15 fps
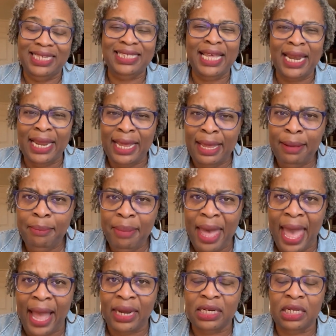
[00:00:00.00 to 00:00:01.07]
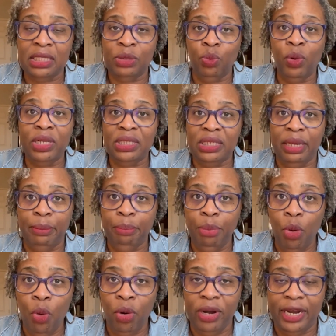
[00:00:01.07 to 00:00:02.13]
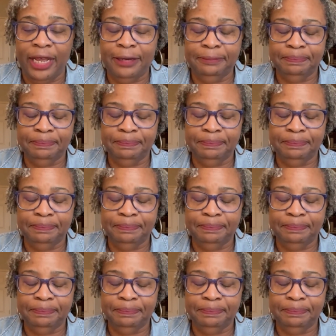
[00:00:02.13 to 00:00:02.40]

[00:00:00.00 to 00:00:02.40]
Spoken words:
That impact is what's important.